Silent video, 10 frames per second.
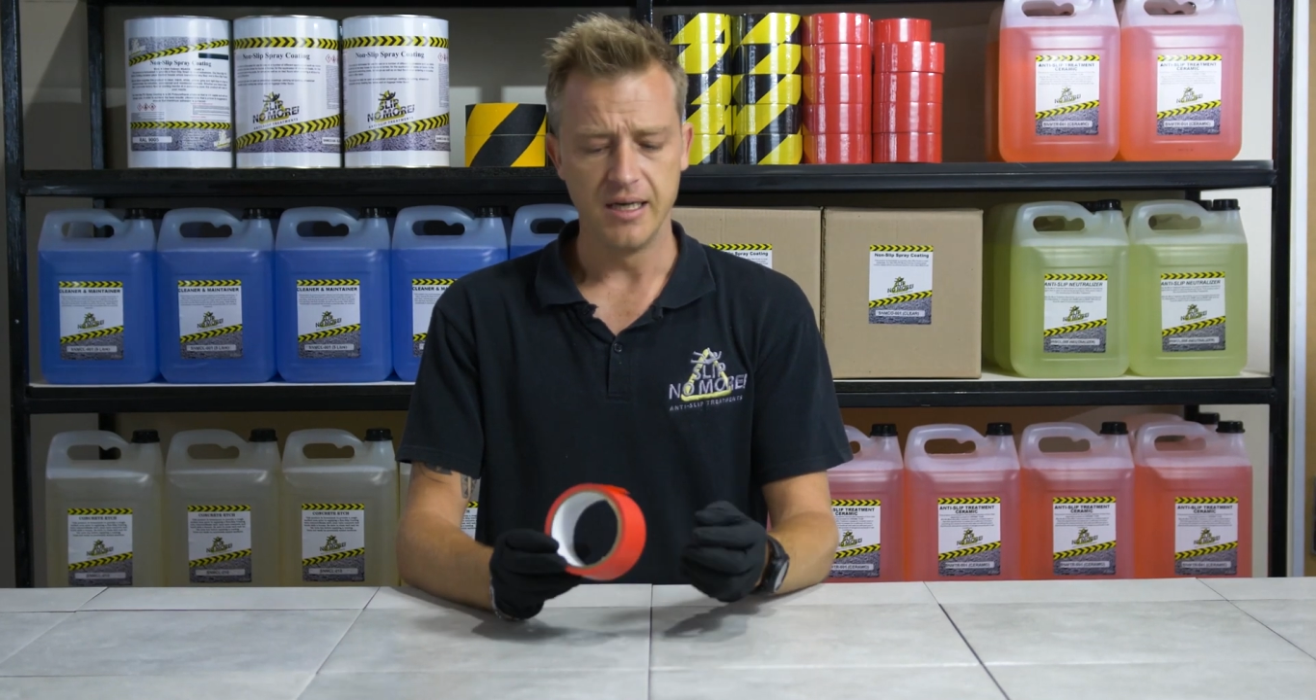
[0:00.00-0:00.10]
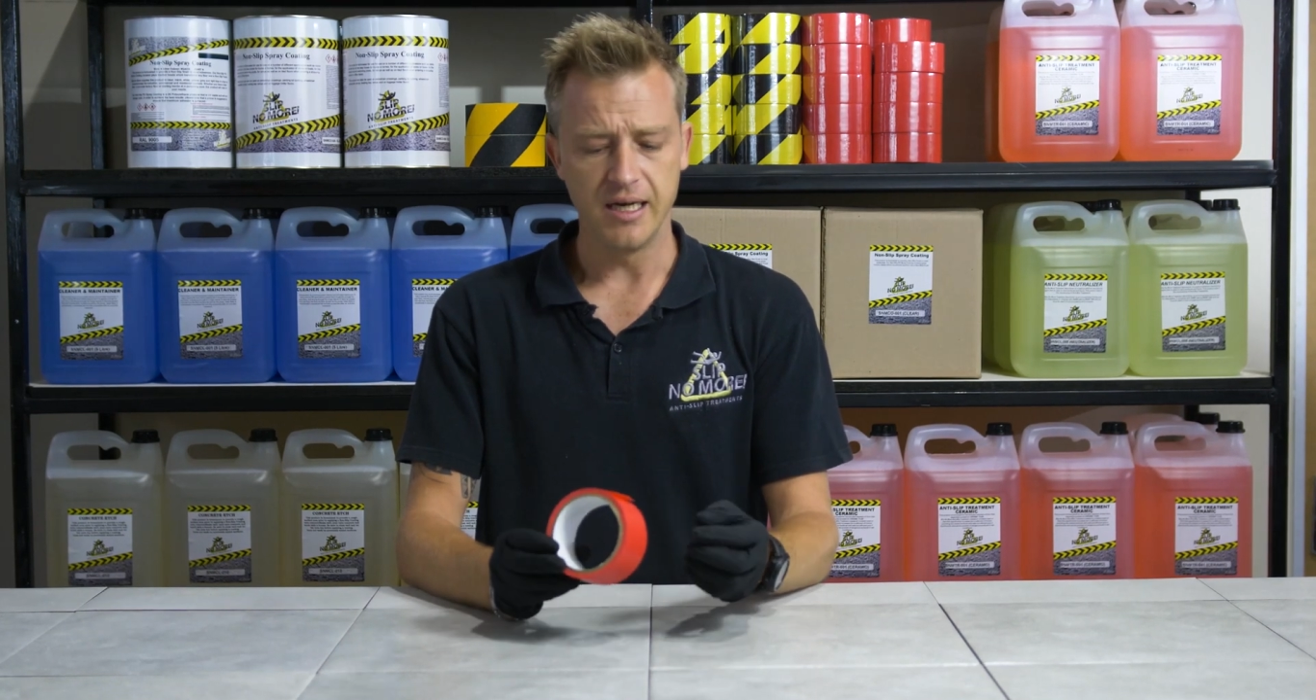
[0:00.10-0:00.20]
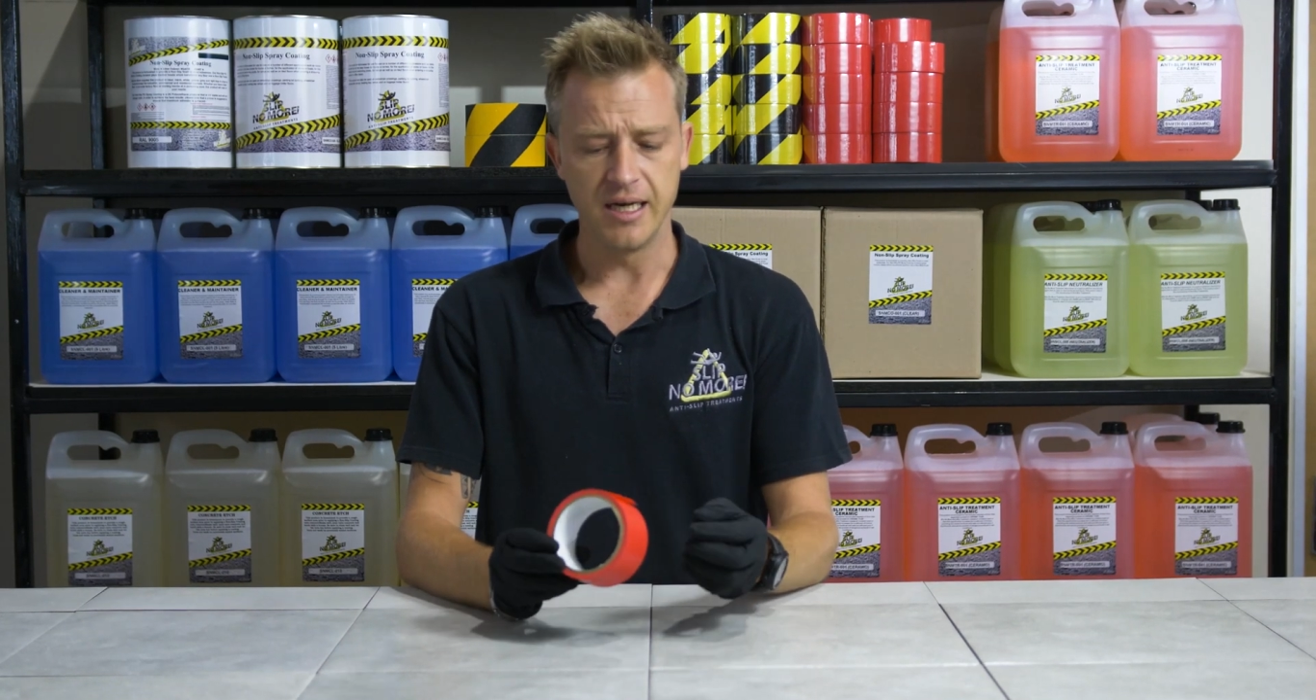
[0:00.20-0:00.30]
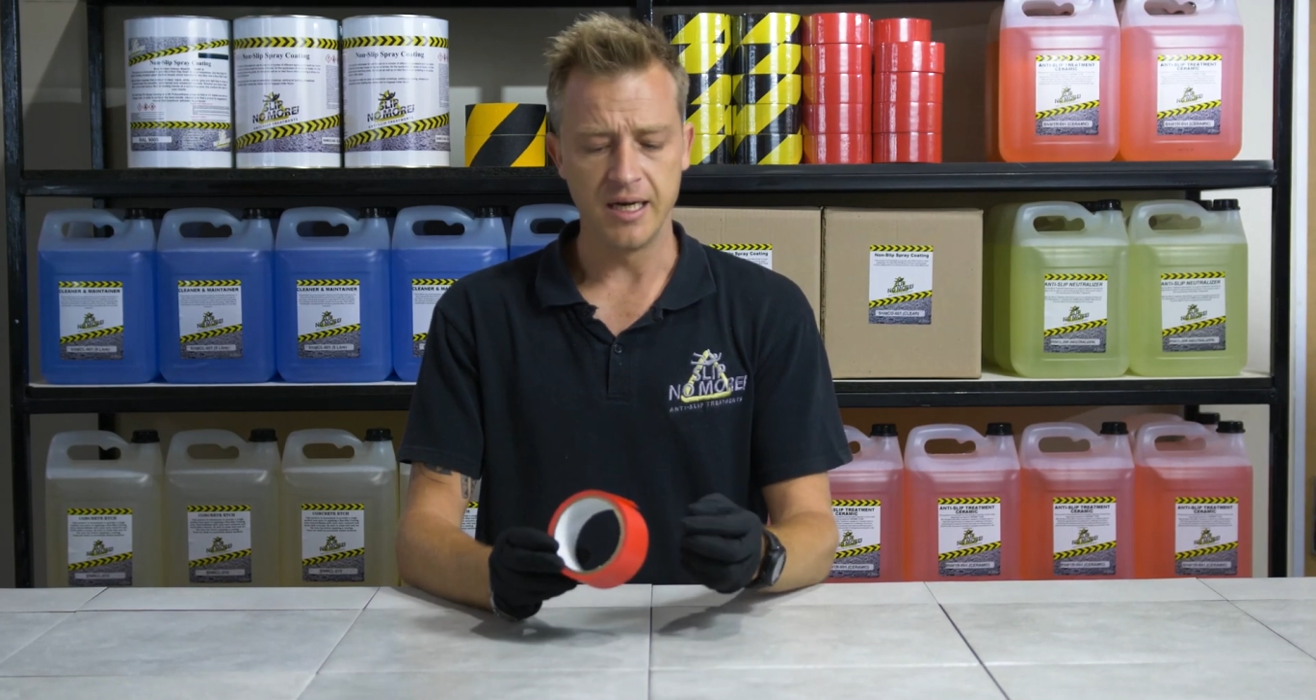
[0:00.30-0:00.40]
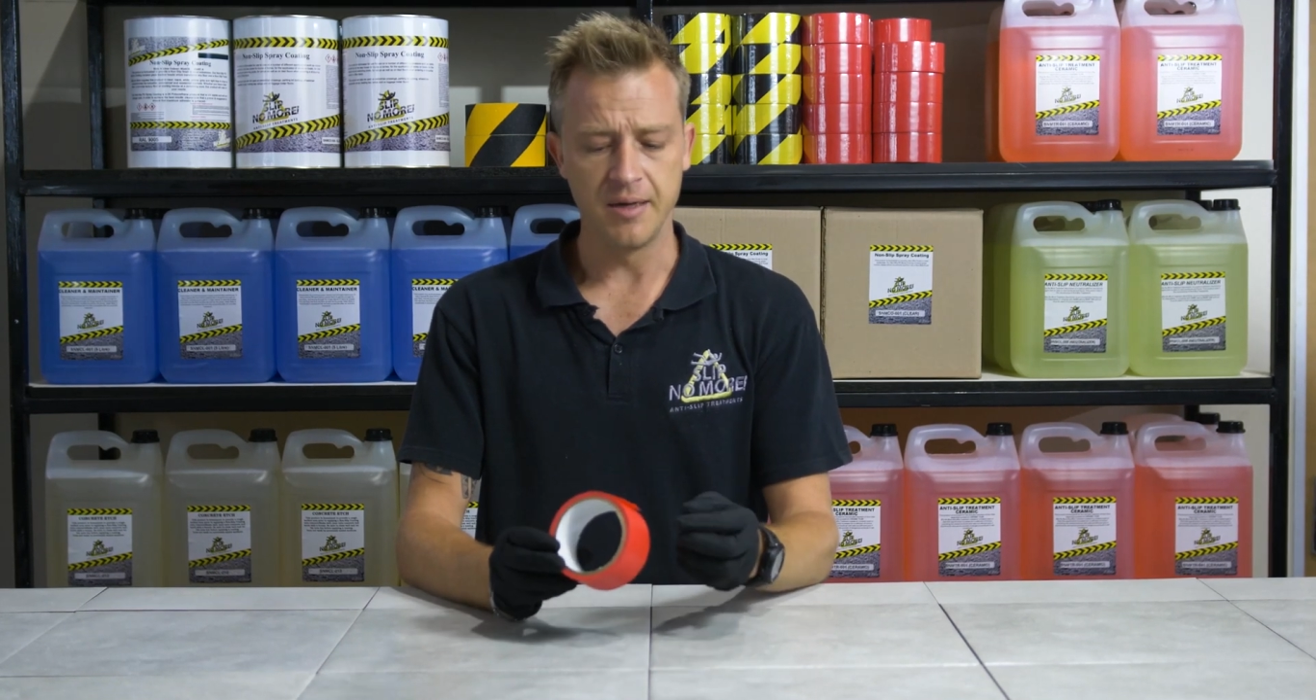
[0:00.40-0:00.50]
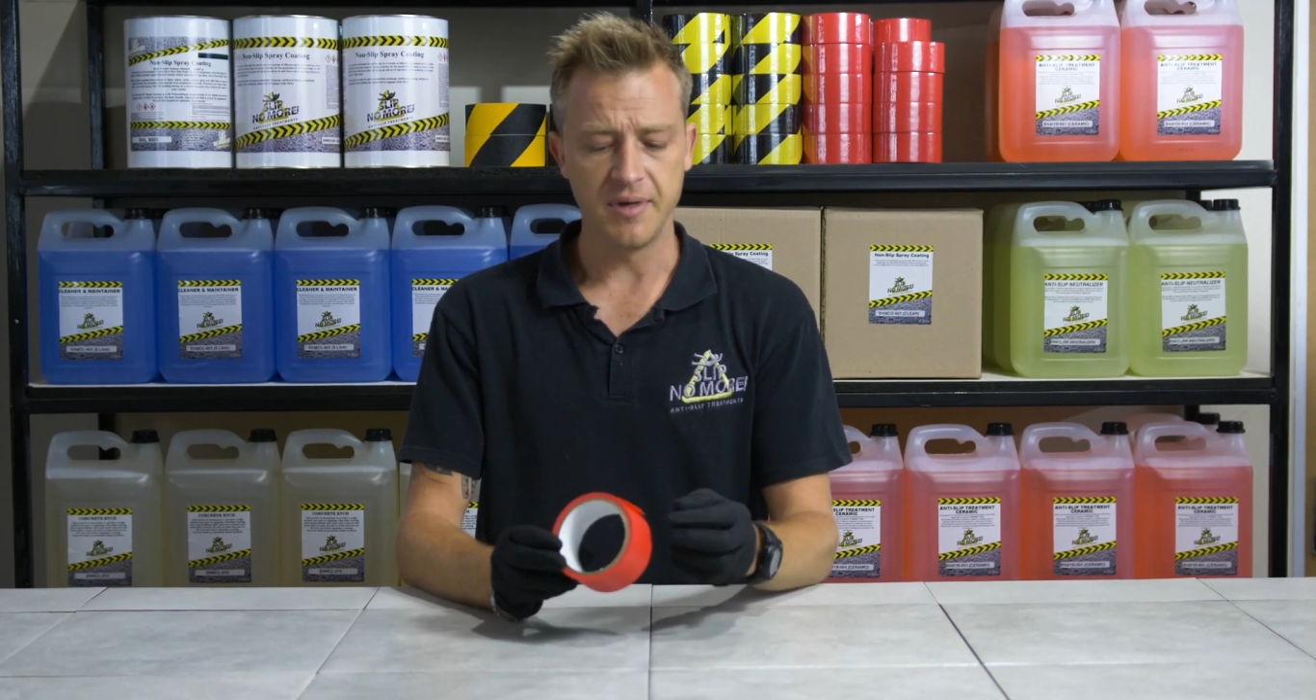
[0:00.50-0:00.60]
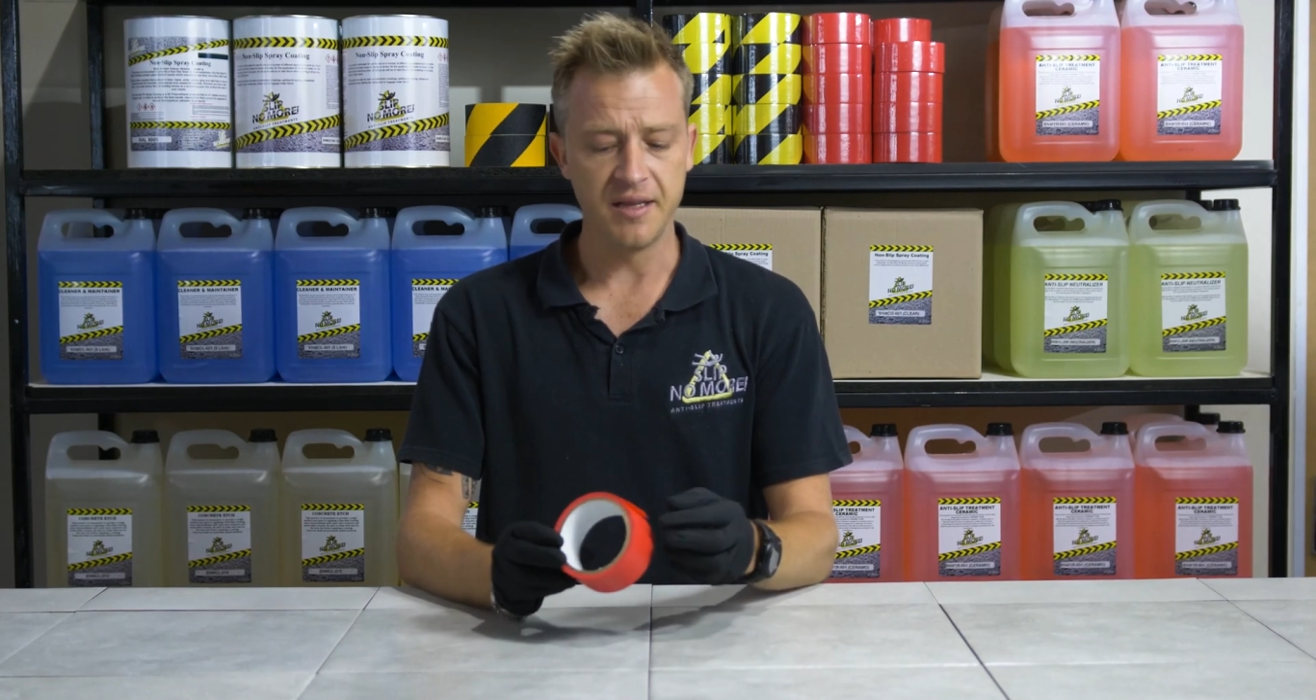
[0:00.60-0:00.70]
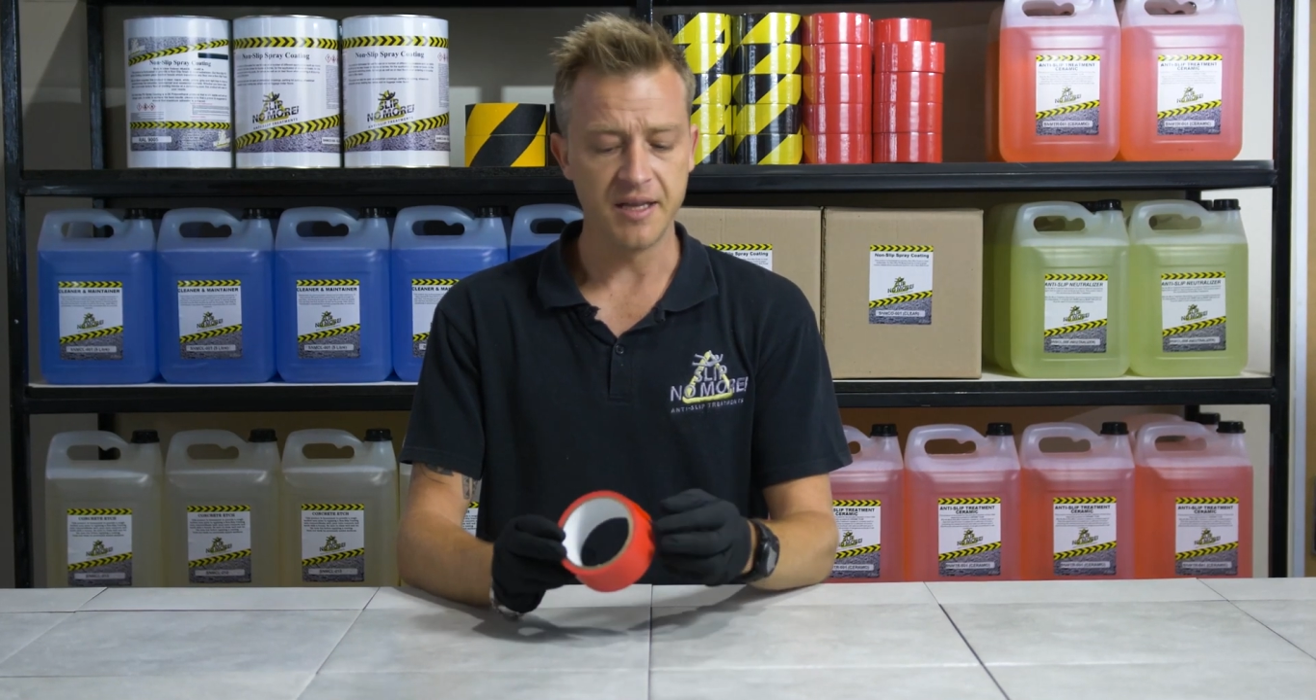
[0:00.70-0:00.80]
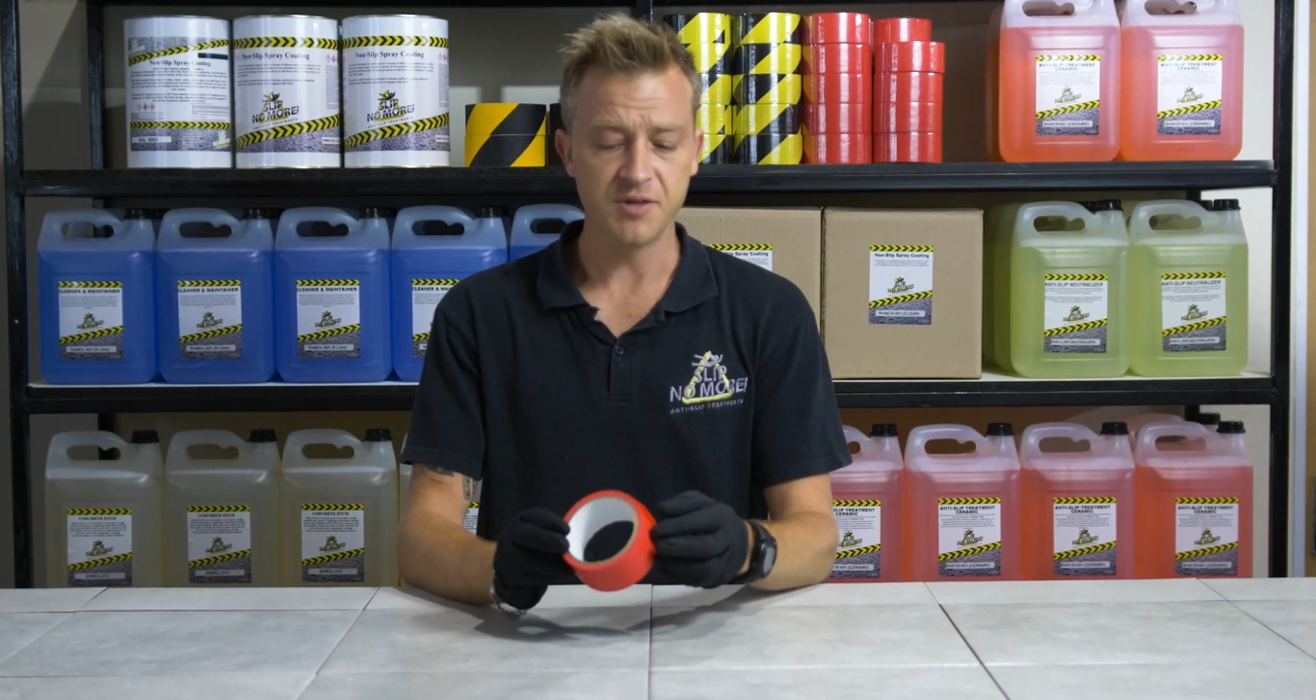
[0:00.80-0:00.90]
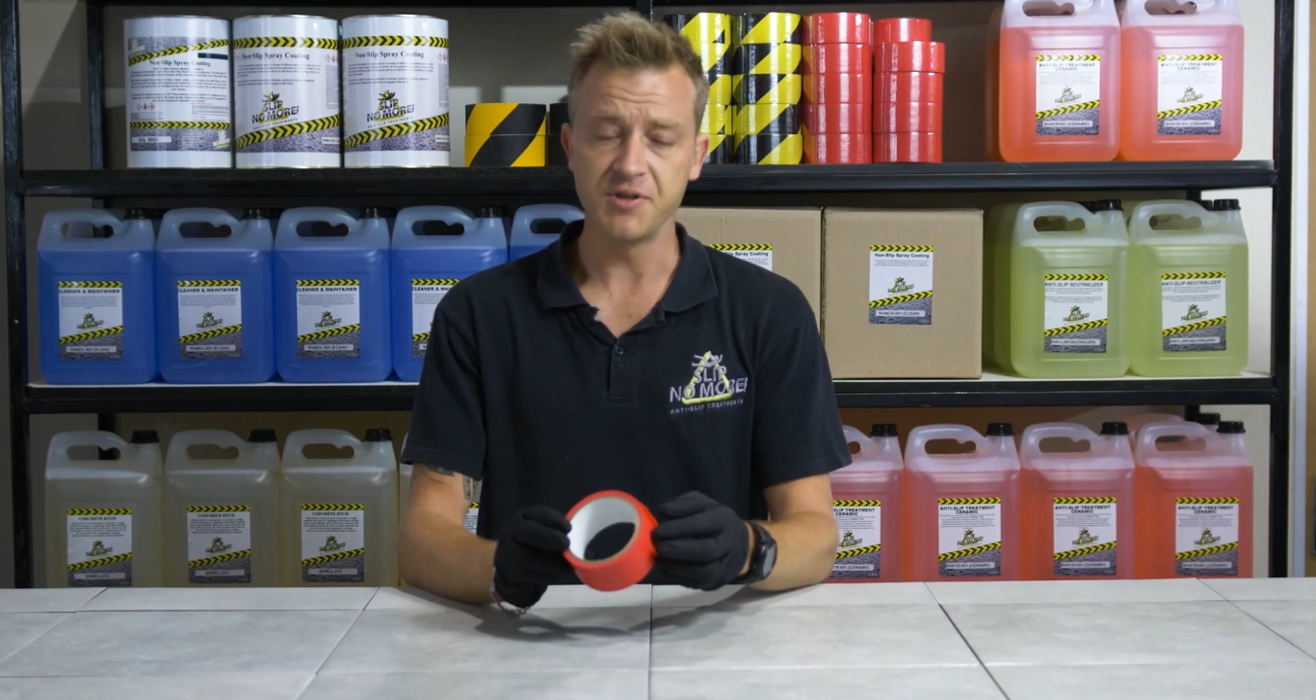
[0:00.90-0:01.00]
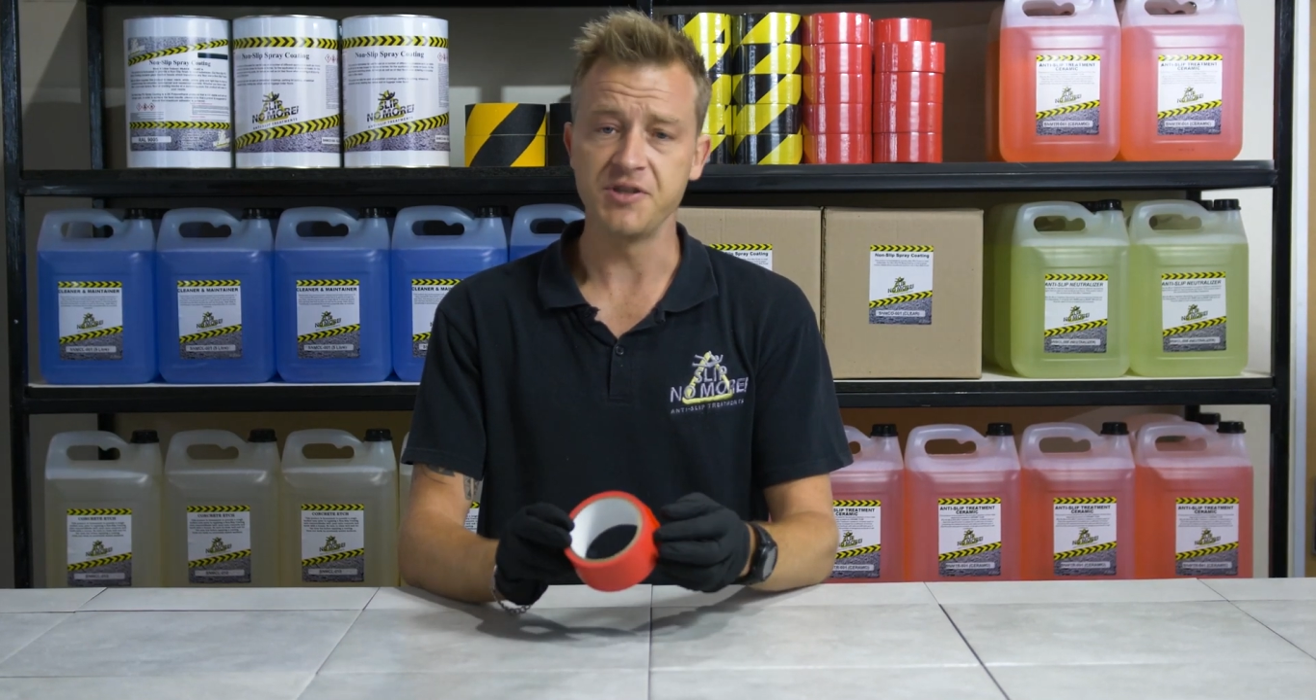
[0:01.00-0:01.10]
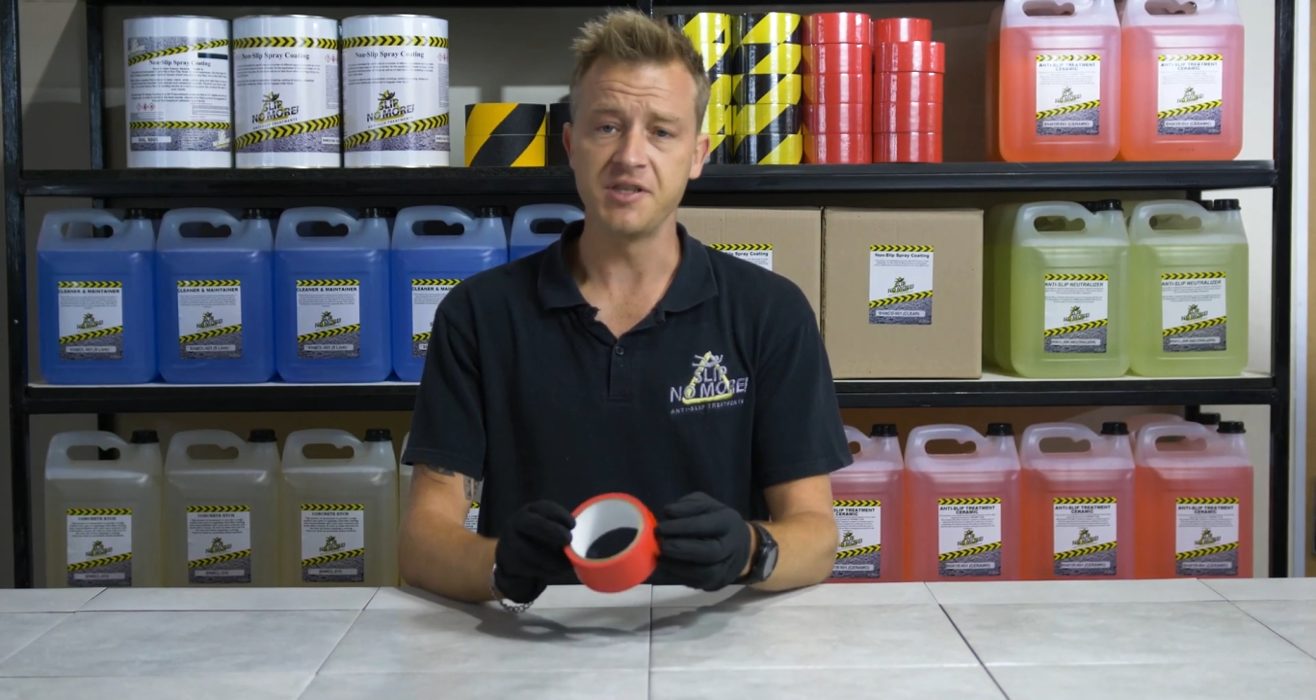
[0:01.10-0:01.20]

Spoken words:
and that's what